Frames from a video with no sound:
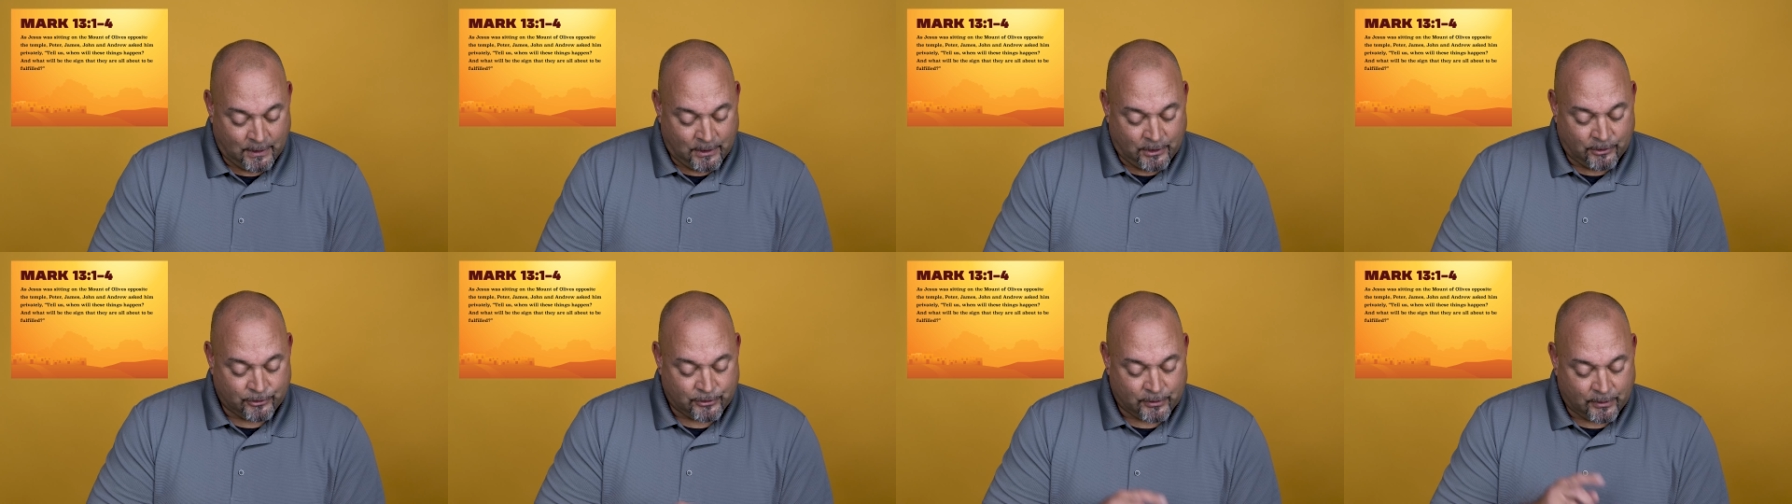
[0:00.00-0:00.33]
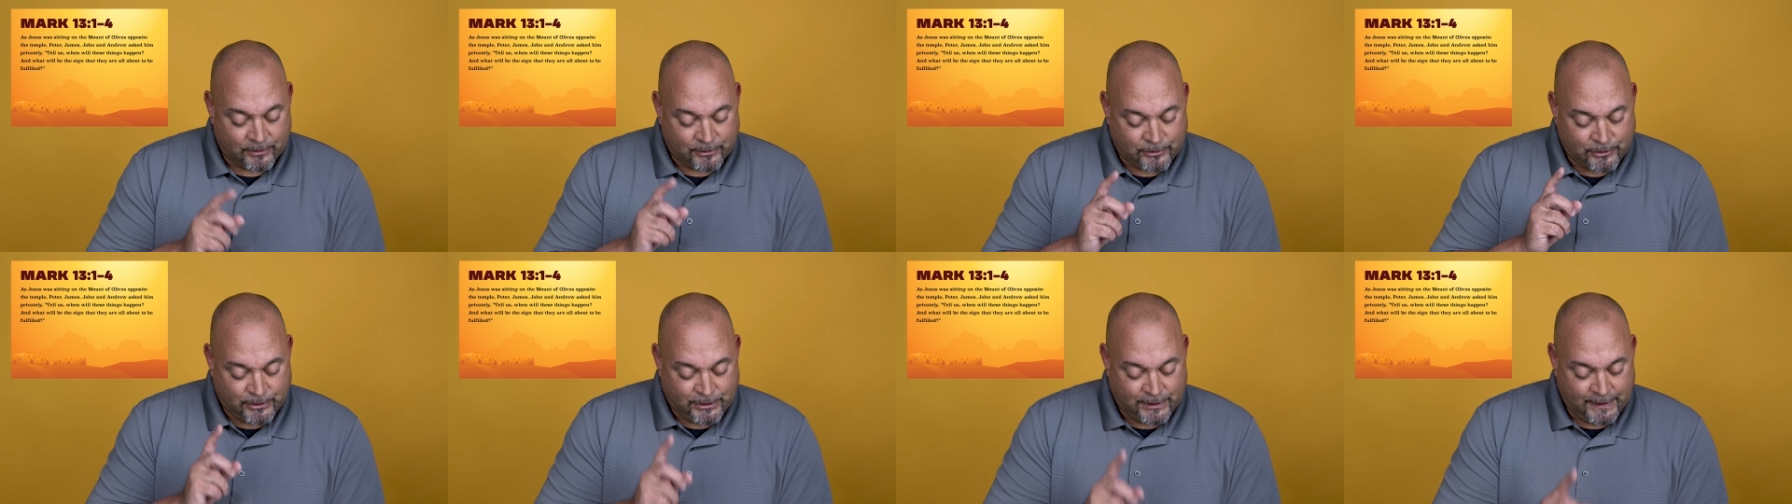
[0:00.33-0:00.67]
So
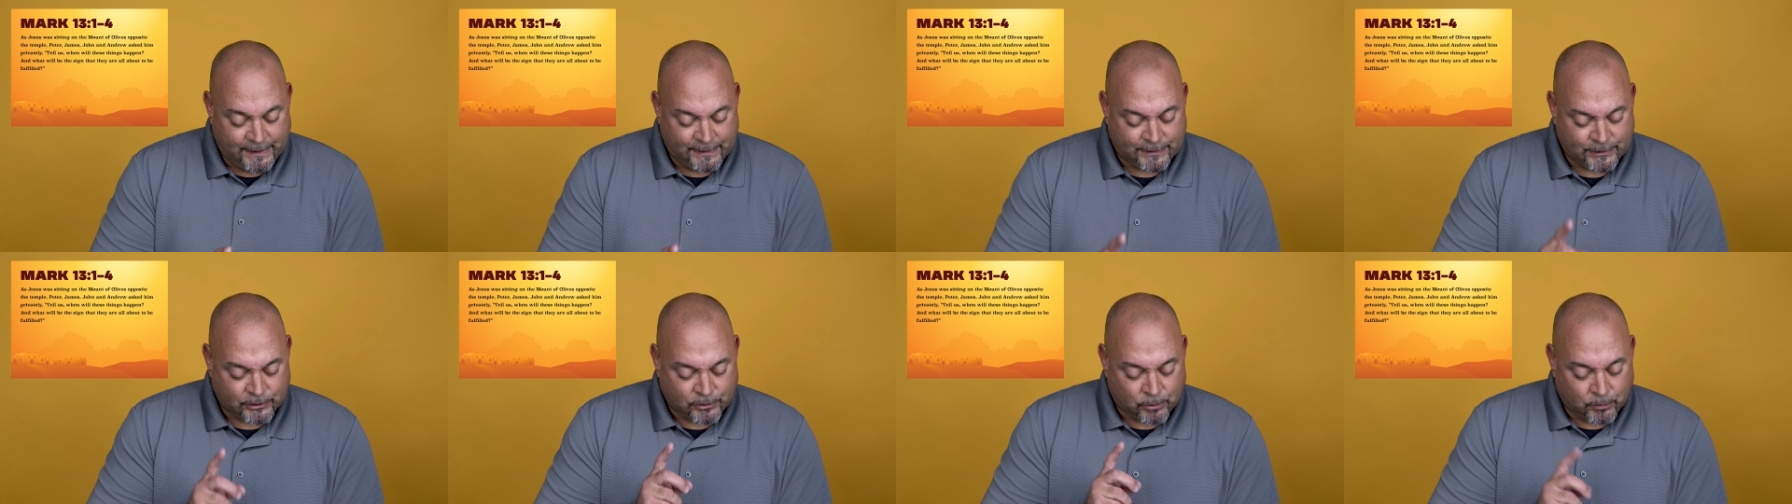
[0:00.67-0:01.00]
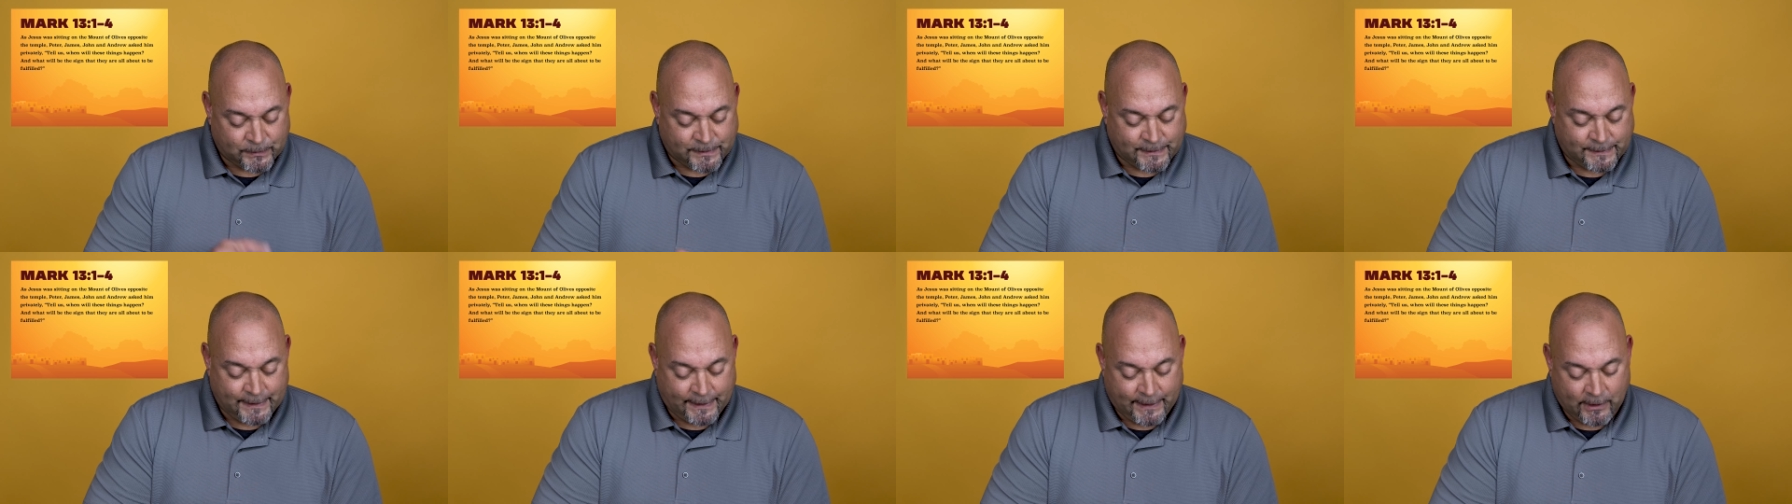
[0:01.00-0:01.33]
as Jesus
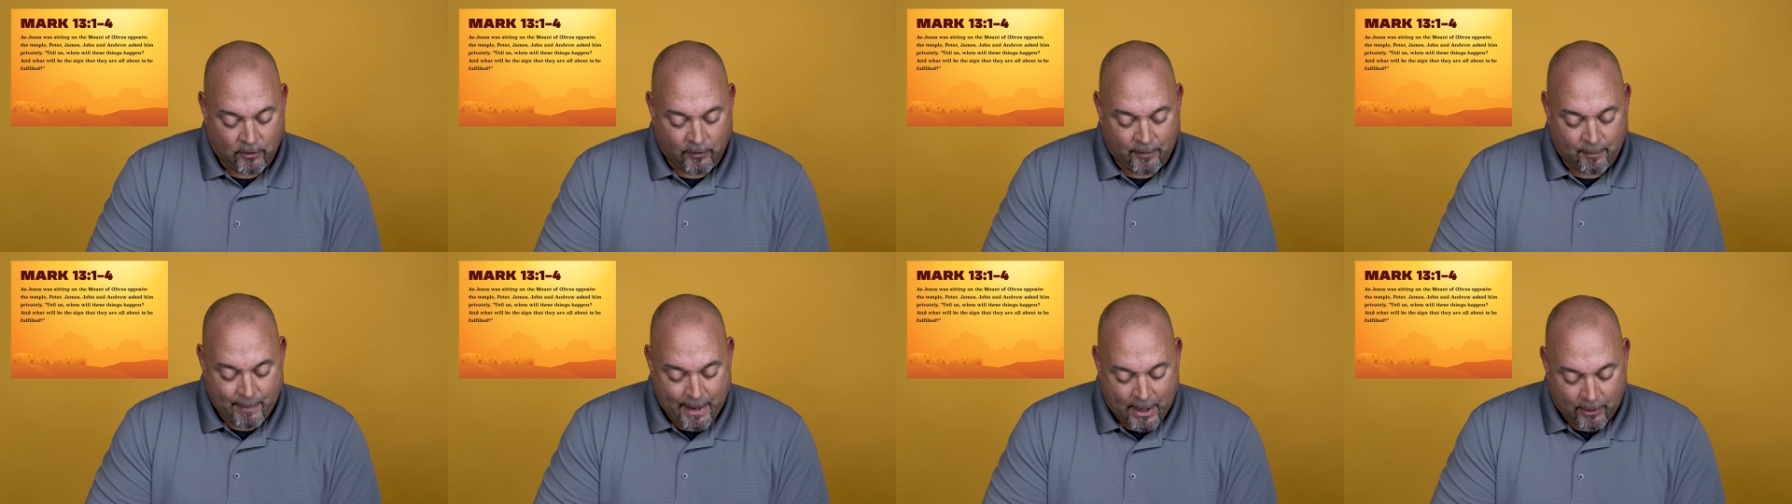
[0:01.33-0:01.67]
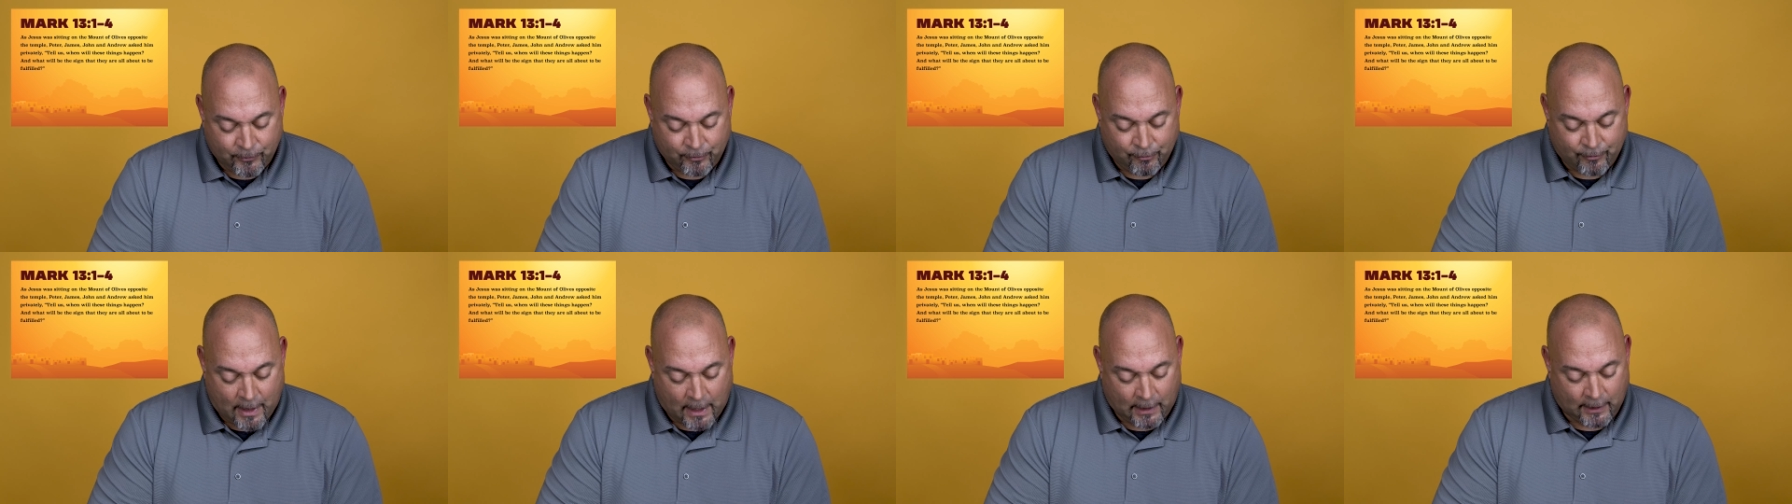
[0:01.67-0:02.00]
was sitting on the
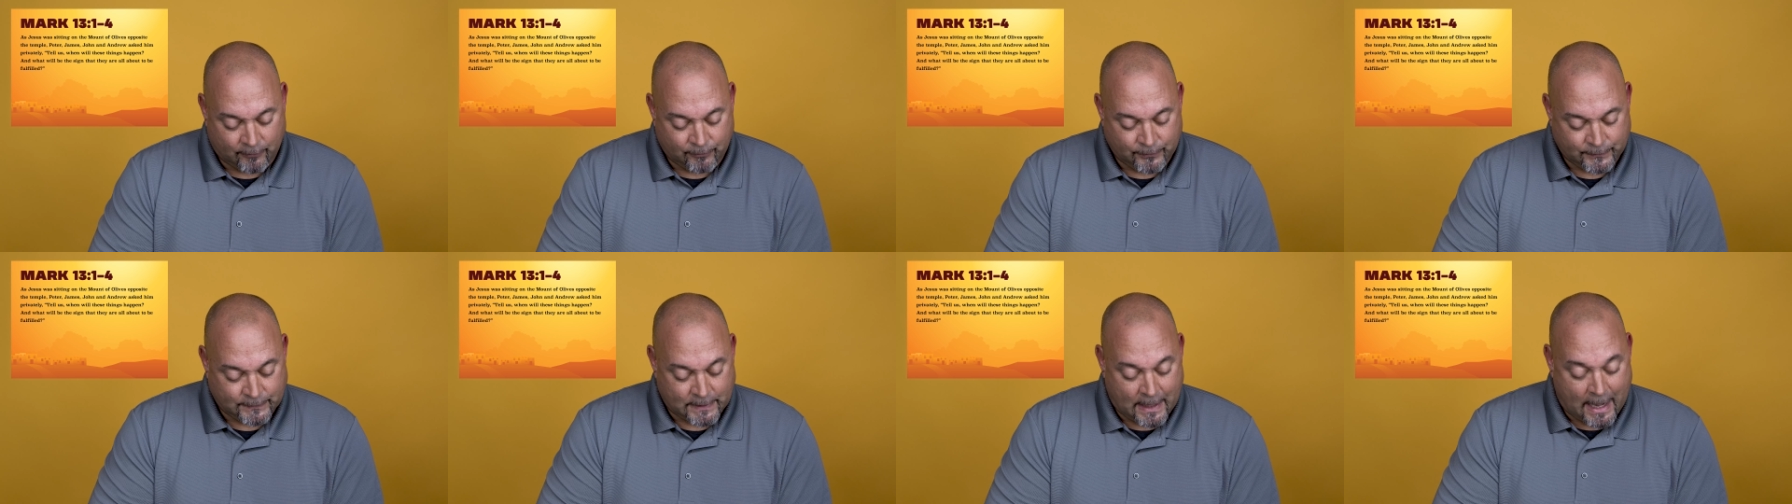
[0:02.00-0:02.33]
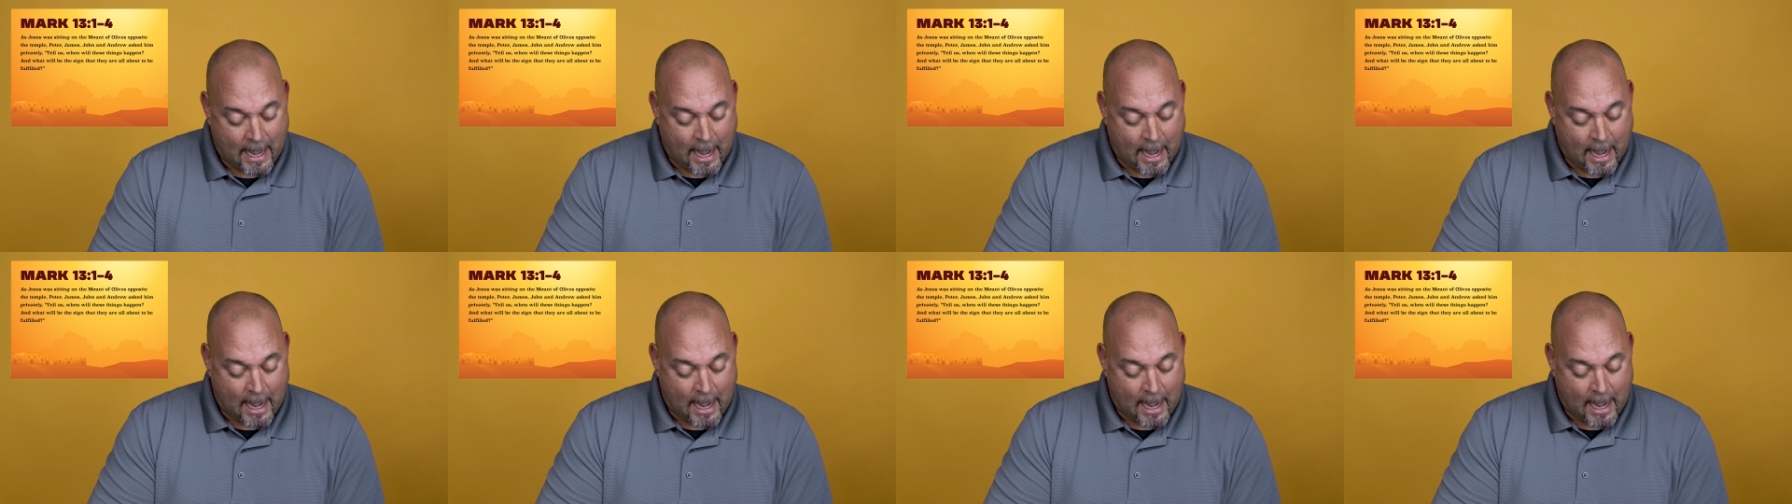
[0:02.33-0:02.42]
Mount of Olives